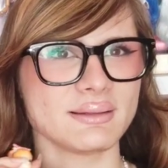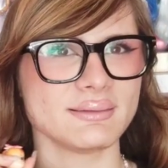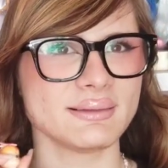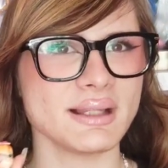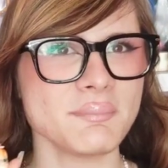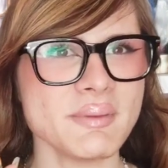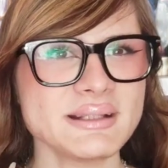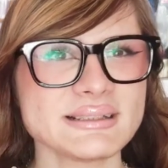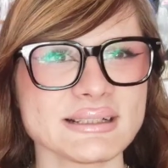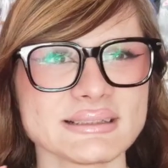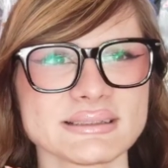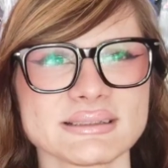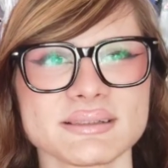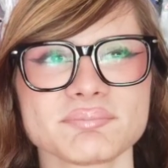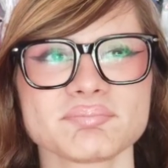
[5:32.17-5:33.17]
let me
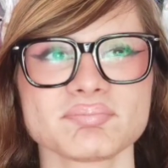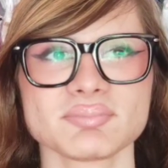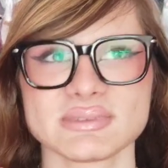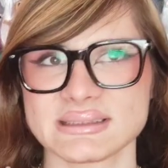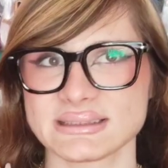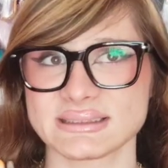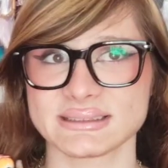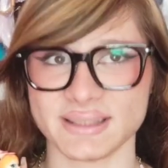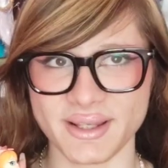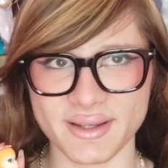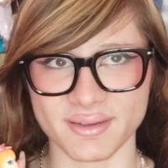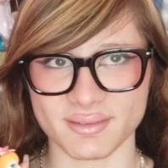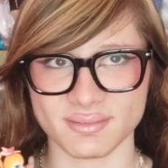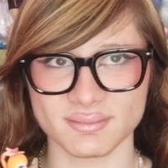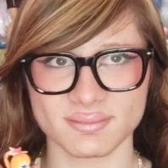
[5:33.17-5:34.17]
just
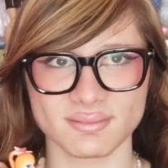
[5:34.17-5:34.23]
say,